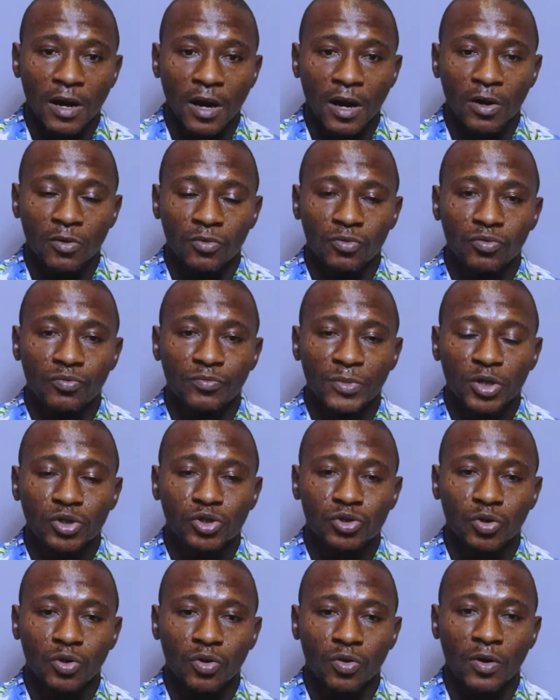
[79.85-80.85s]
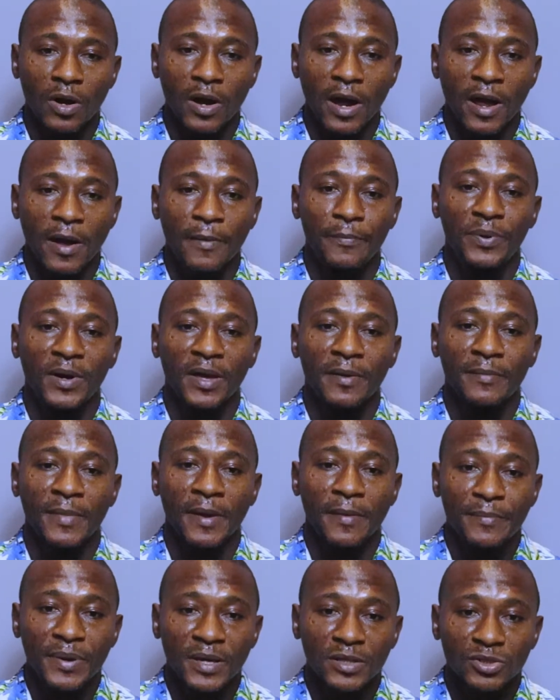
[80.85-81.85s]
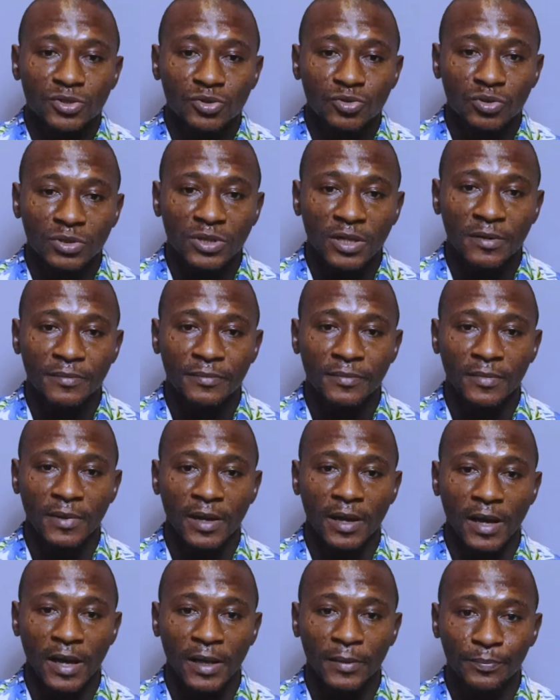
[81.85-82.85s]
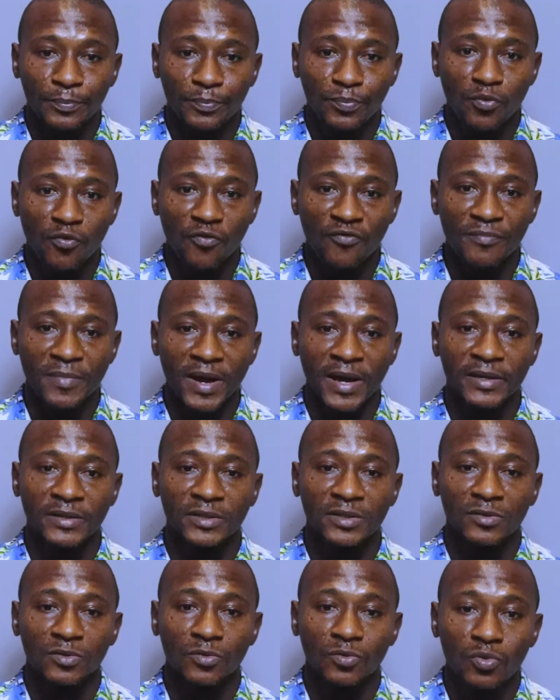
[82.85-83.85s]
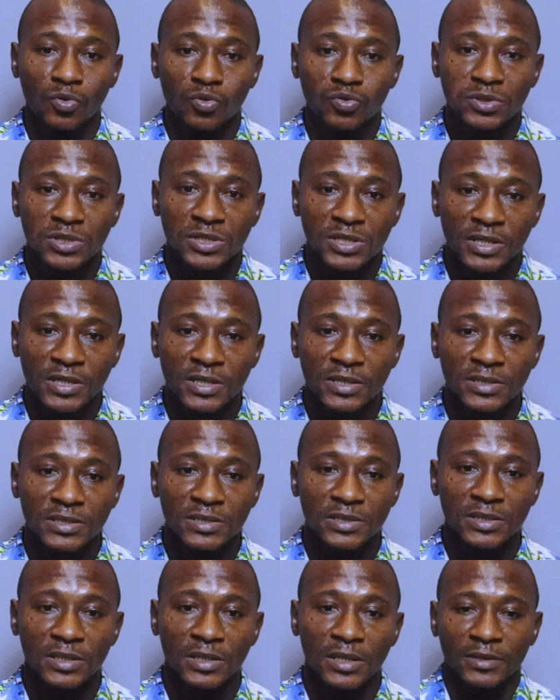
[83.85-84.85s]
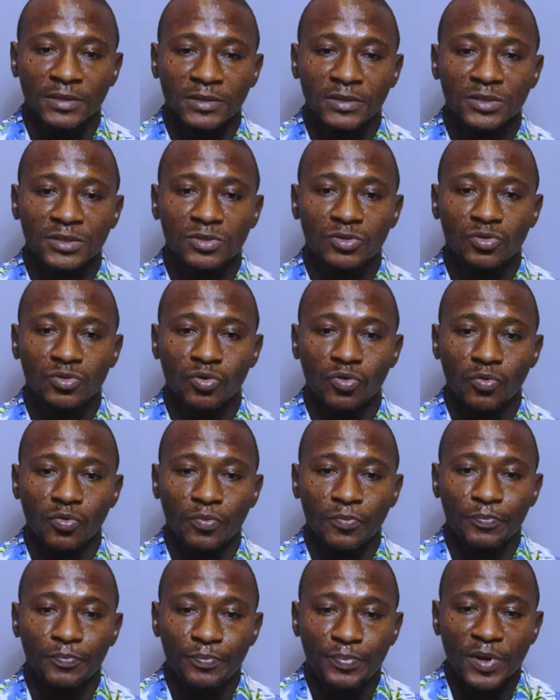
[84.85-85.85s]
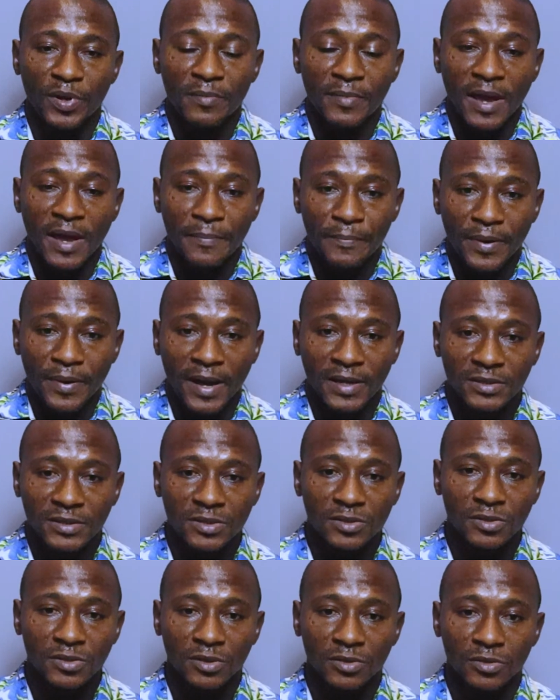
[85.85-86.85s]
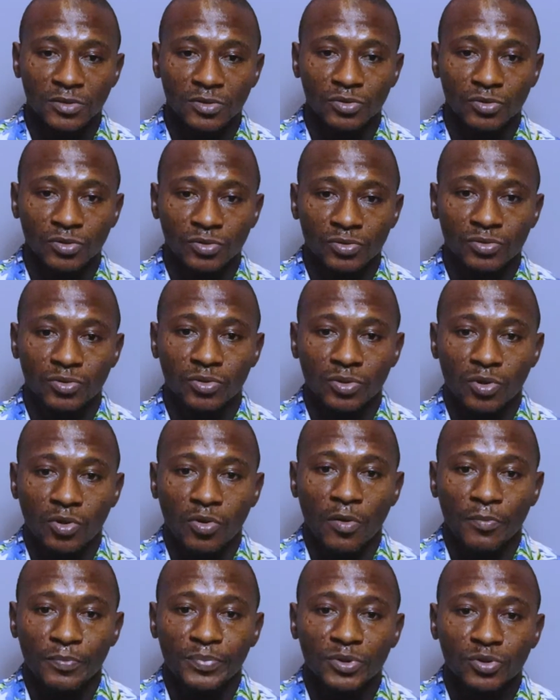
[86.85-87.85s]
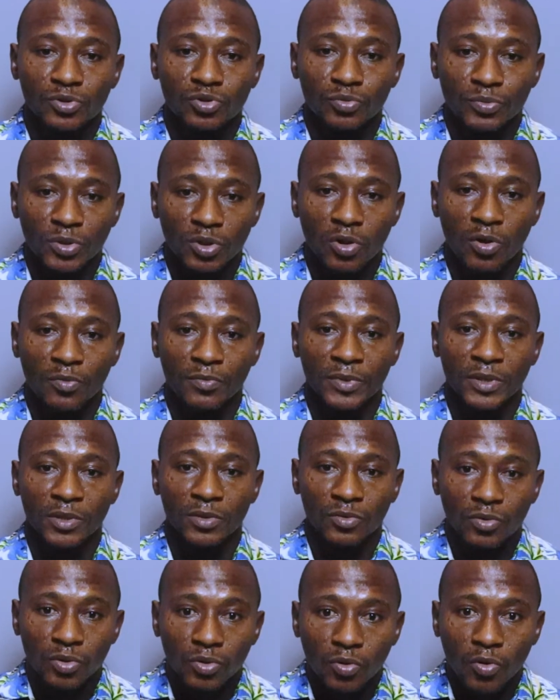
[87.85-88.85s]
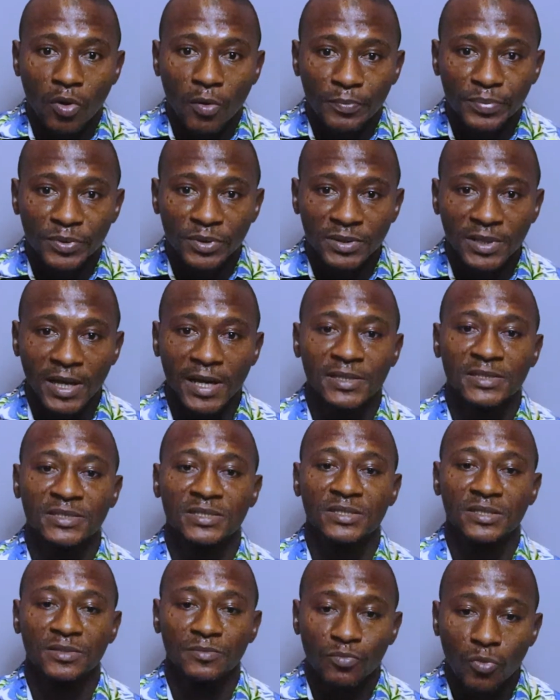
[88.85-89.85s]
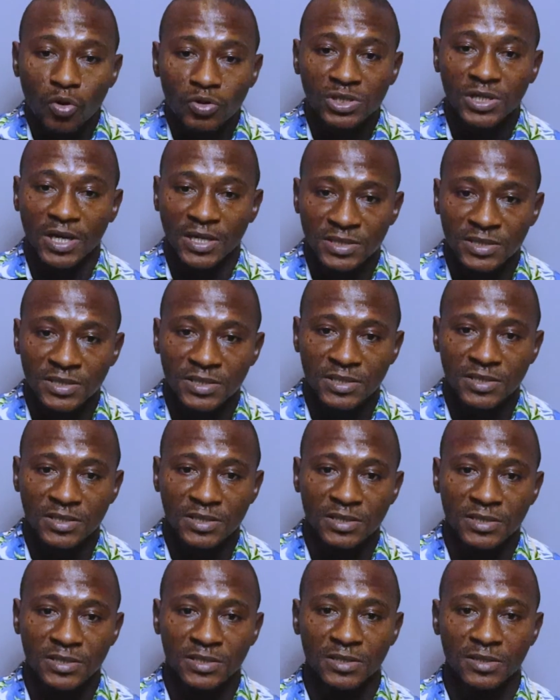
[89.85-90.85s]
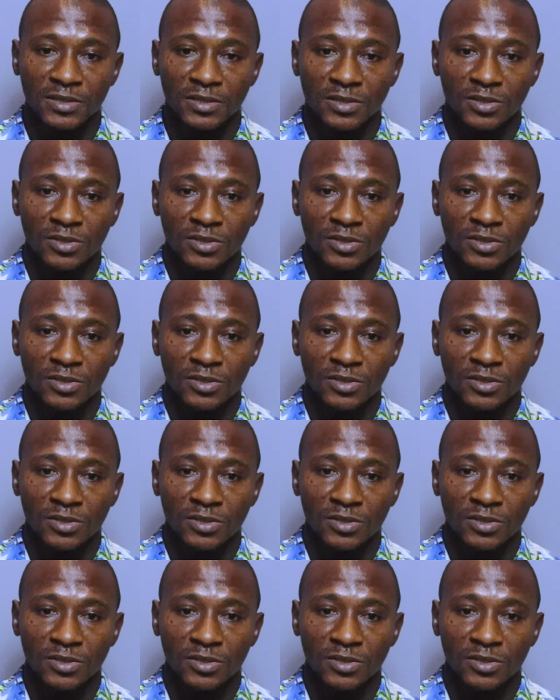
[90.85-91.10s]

I will make sure I apply my best to them and prove my good skills, at least to play my part to the company to become a good company as much as it is.